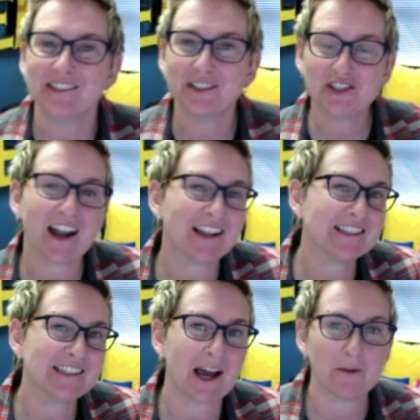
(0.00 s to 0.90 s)
So check
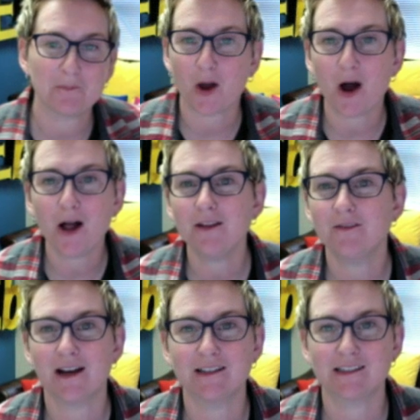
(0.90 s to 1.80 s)
this out. All
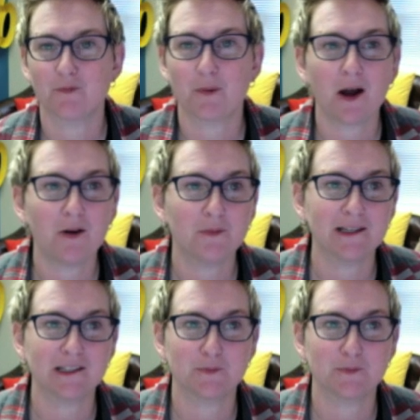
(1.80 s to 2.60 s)
of us have probably